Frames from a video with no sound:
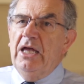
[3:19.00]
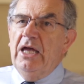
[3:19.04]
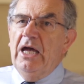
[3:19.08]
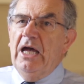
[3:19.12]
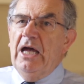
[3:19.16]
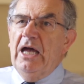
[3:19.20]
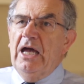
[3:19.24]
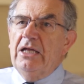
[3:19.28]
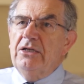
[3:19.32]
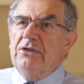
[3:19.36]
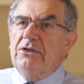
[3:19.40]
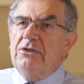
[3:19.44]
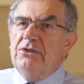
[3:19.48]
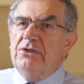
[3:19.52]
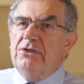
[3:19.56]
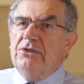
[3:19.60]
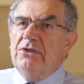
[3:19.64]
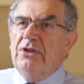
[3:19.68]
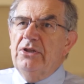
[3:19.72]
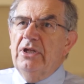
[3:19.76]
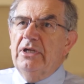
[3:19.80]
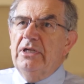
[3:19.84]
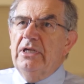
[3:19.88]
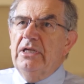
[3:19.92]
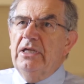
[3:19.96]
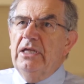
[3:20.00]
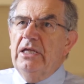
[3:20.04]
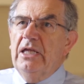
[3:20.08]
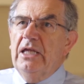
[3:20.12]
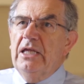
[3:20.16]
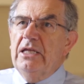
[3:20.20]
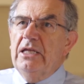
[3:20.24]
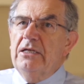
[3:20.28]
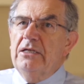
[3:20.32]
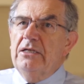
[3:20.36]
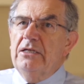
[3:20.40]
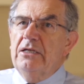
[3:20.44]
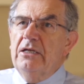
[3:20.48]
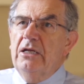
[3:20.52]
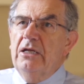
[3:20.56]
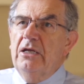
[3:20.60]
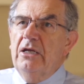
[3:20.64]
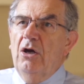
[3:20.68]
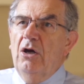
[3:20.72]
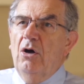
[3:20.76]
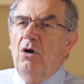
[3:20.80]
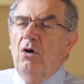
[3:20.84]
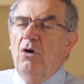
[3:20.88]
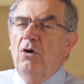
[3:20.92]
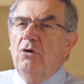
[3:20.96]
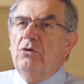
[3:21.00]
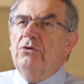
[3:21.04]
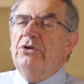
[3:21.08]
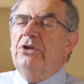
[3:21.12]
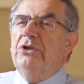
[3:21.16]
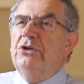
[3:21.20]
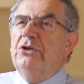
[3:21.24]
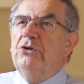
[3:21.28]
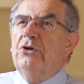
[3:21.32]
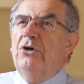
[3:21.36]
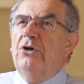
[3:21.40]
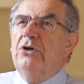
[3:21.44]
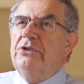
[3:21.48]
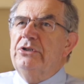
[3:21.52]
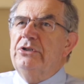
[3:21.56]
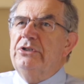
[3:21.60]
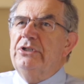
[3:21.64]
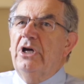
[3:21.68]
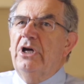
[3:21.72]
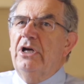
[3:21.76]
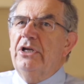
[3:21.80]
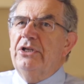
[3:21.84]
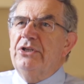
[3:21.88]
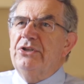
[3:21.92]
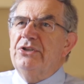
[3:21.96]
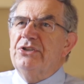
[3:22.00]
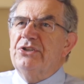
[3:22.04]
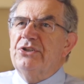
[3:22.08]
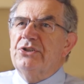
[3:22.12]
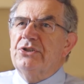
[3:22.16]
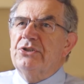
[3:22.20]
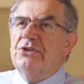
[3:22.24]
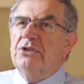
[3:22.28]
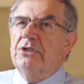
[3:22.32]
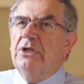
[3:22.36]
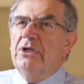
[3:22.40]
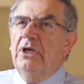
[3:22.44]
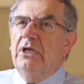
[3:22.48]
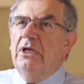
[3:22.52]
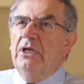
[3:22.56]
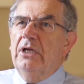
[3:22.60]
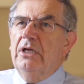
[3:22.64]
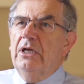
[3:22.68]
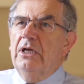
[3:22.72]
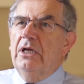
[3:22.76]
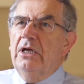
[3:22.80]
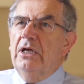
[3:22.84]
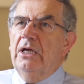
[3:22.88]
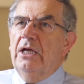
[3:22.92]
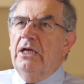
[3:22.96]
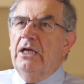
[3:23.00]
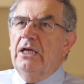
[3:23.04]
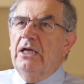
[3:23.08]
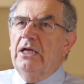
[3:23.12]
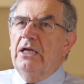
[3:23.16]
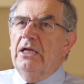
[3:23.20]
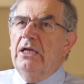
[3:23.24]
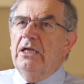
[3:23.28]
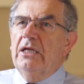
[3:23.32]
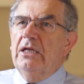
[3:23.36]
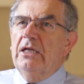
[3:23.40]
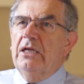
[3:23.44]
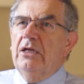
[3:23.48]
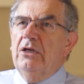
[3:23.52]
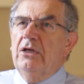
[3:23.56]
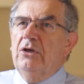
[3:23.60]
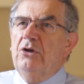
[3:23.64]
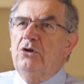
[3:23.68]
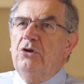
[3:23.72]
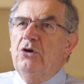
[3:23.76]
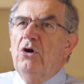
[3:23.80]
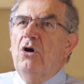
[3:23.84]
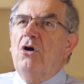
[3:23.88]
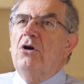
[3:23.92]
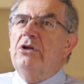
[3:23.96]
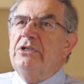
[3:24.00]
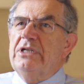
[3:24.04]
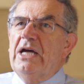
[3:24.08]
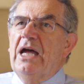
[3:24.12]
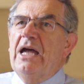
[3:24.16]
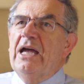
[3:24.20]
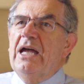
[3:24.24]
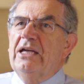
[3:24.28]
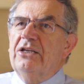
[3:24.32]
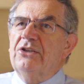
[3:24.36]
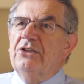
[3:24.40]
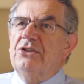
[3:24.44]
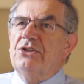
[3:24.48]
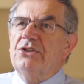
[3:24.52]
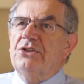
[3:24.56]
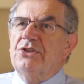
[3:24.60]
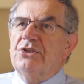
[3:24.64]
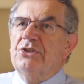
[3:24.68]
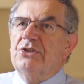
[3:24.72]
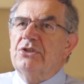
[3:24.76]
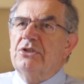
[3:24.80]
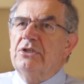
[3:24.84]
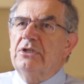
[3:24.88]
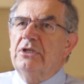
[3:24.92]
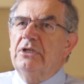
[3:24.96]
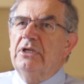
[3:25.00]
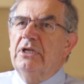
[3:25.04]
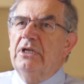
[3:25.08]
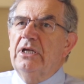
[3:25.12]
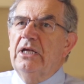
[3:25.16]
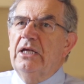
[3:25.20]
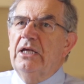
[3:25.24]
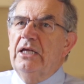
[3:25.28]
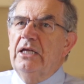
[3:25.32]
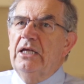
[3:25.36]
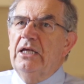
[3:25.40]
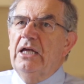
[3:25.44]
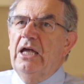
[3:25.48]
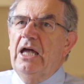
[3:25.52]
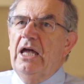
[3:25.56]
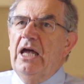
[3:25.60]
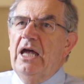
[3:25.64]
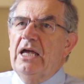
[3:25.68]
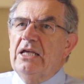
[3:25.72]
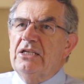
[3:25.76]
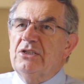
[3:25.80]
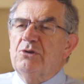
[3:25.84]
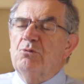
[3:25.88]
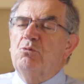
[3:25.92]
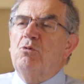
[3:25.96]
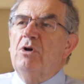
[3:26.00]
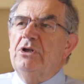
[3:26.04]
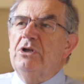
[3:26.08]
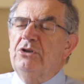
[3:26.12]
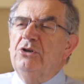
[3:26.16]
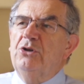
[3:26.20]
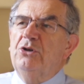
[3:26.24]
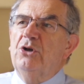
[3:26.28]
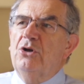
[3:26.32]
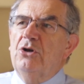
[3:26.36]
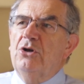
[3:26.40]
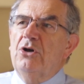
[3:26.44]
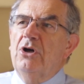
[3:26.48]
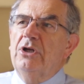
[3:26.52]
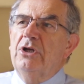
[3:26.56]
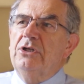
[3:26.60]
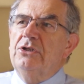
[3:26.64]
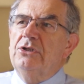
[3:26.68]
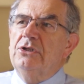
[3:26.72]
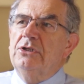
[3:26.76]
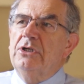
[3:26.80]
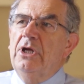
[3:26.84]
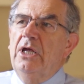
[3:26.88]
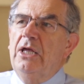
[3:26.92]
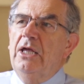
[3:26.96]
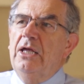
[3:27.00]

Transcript: And that in all that God does, uh, God acts as one God.